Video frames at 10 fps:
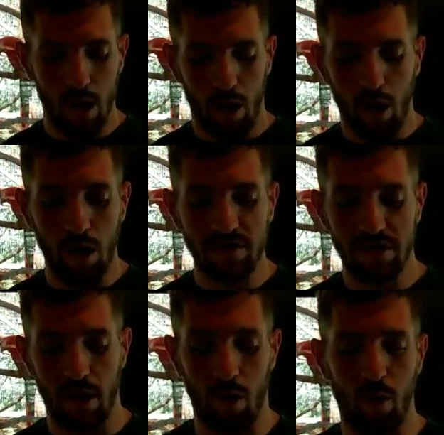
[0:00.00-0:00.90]

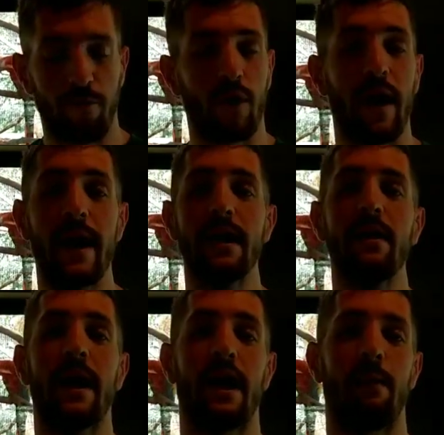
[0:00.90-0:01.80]
Also, for any
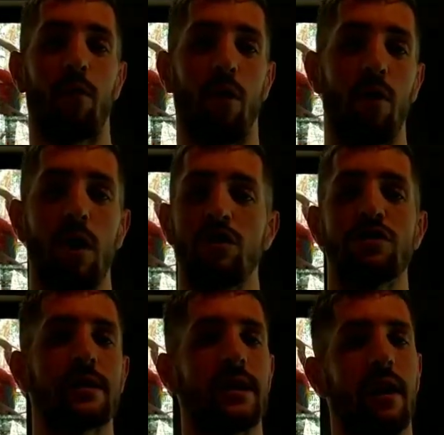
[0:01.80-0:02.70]
animal,
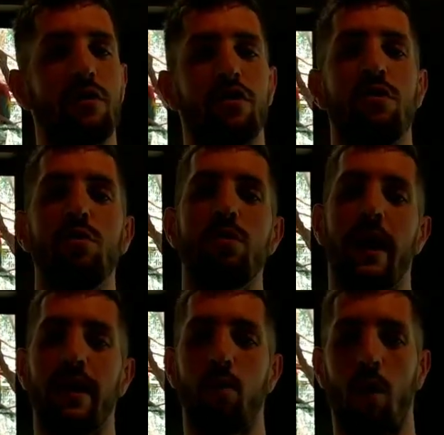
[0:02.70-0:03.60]
just like how you
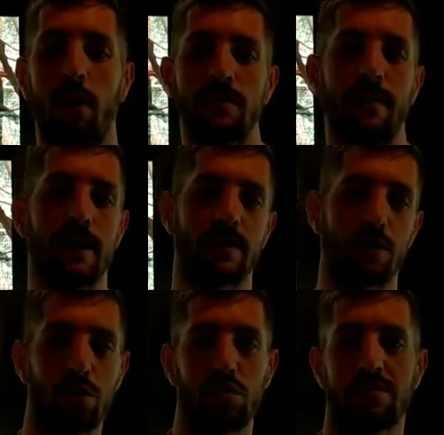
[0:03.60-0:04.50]
like warm spots
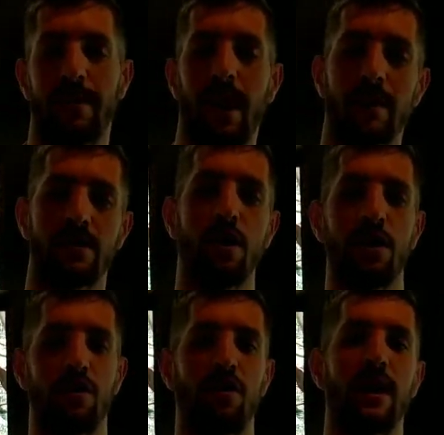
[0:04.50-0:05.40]
and cool spots,
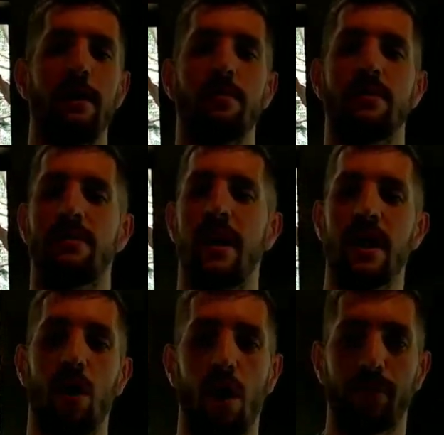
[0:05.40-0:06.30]
you're able to
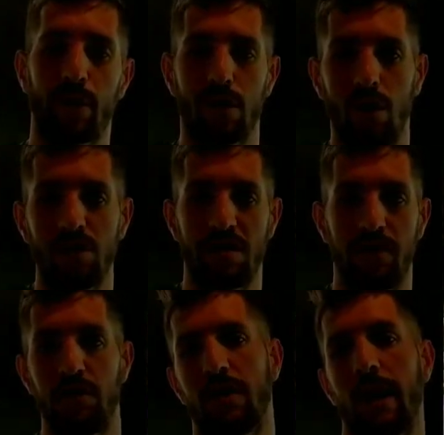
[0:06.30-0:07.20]
take off your clothes
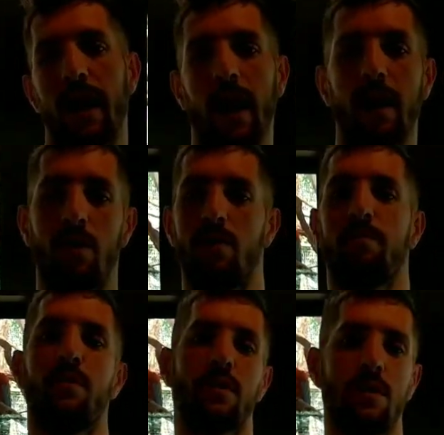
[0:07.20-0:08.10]
if you get hot or
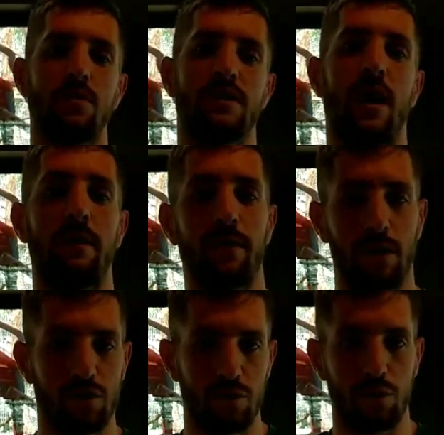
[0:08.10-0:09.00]
put clothes on if
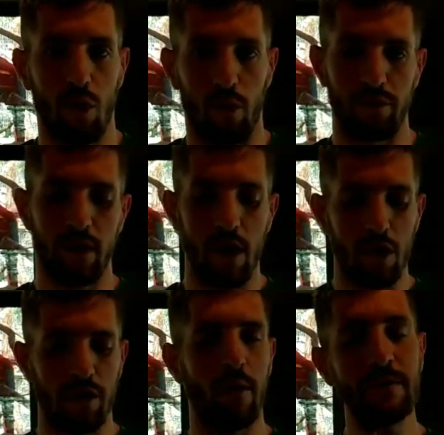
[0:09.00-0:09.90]
you're too cold.
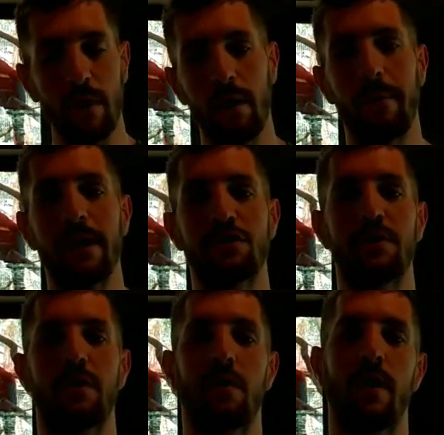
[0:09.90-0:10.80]
You always want to make sure
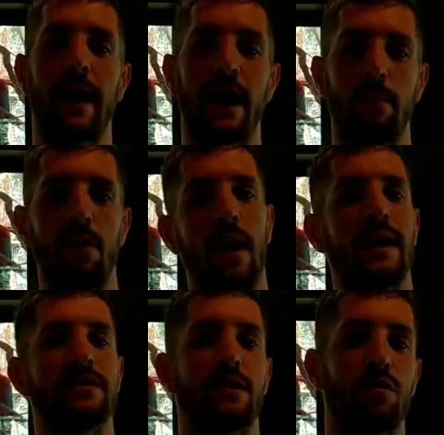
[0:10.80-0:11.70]
your animal
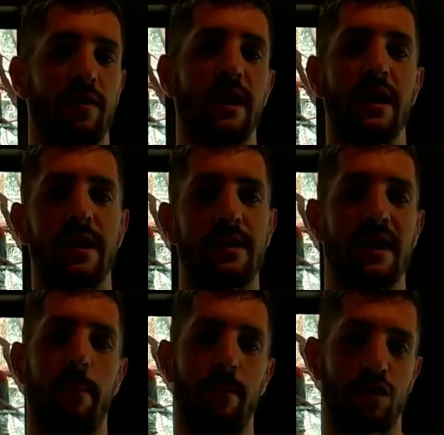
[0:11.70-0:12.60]
has a gradient
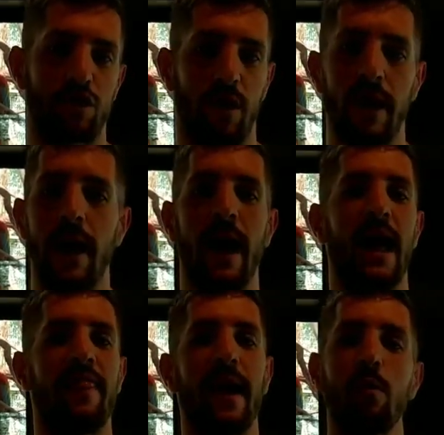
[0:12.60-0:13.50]
temperature,
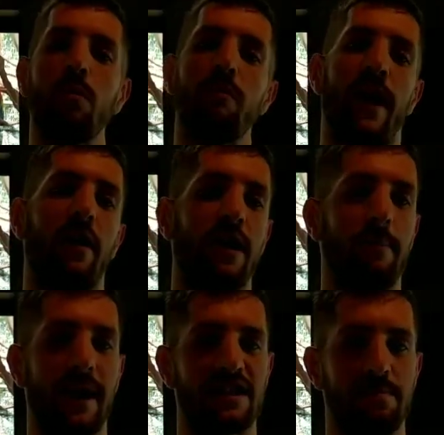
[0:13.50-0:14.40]
and that will vary
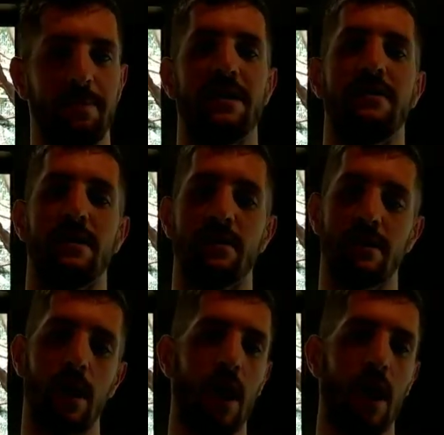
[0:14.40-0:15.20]
by species.